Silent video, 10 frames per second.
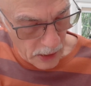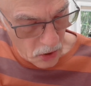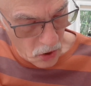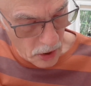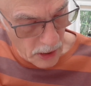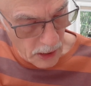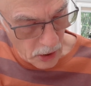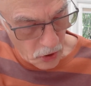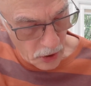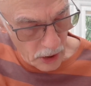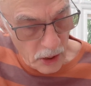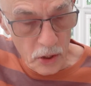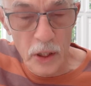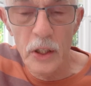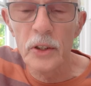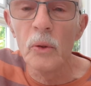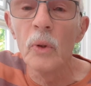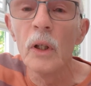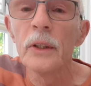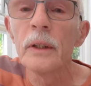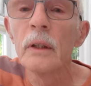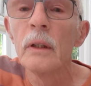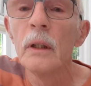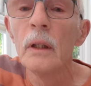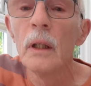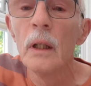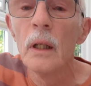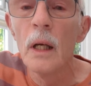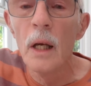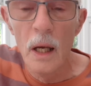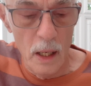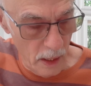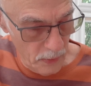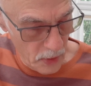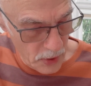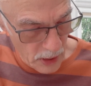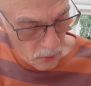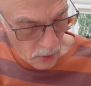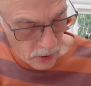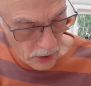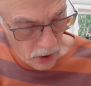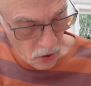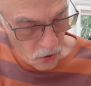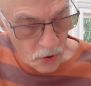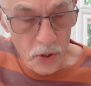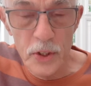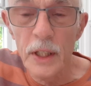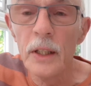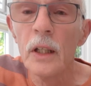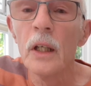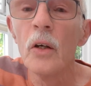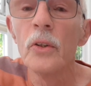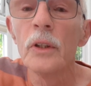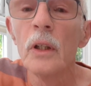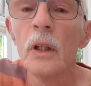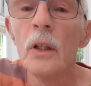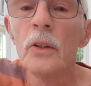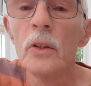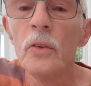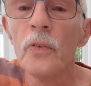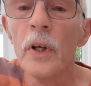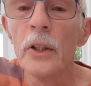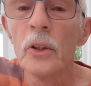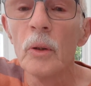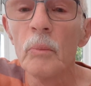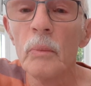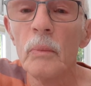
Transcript: G, C as it was, and the D, we're going to use the D that goes 2 frets up.